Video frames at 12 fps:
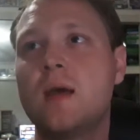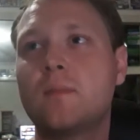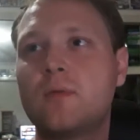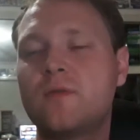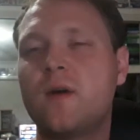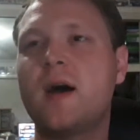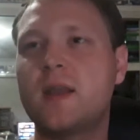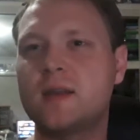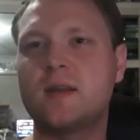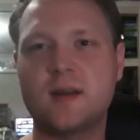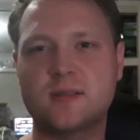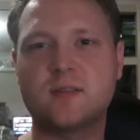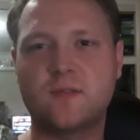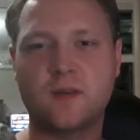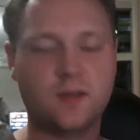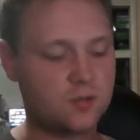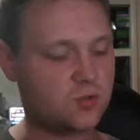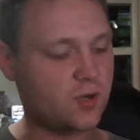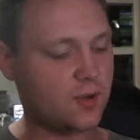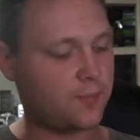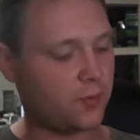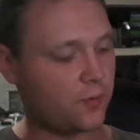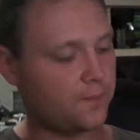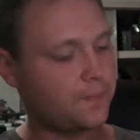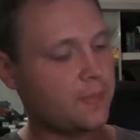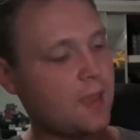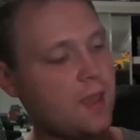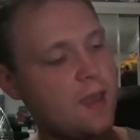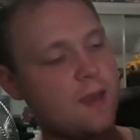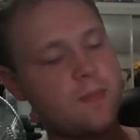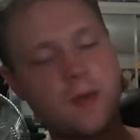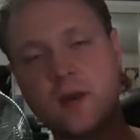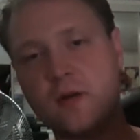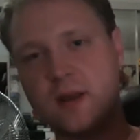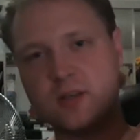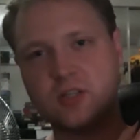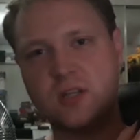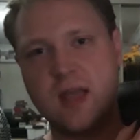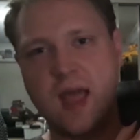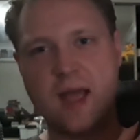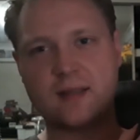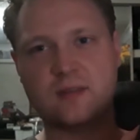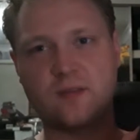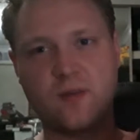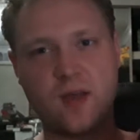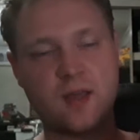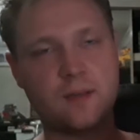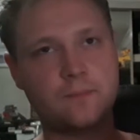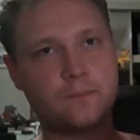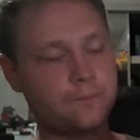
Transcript: provide a nicer feeling trigger pull, they don't actually activate